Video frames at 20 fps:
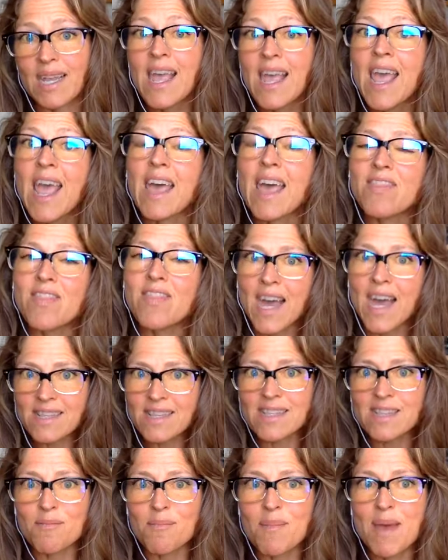And that's
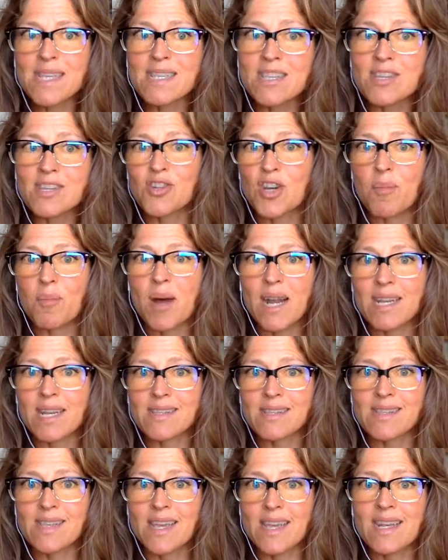the message our body
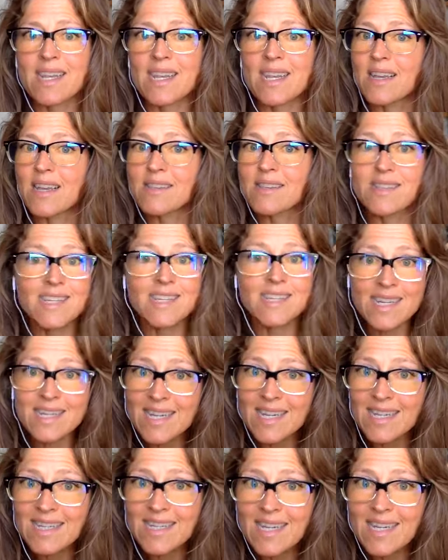is sending us. Tink,
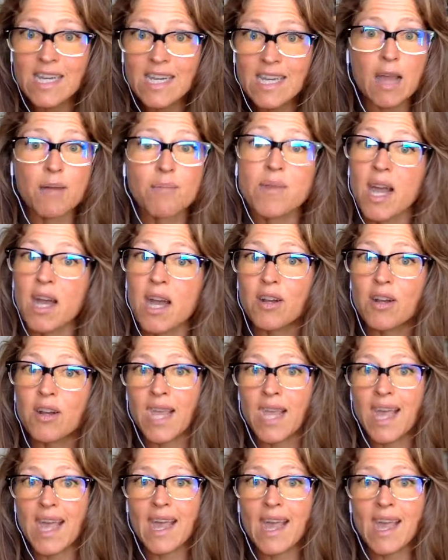tink, tink, I'm not
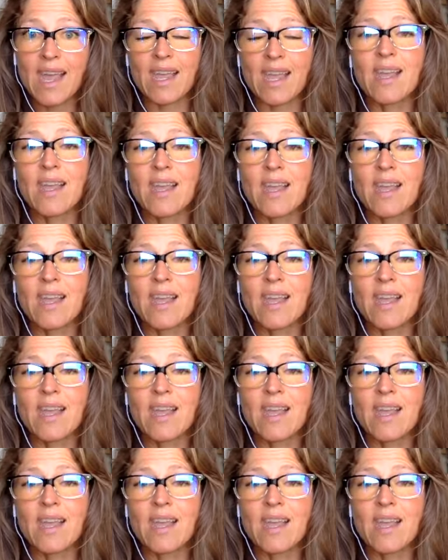okay.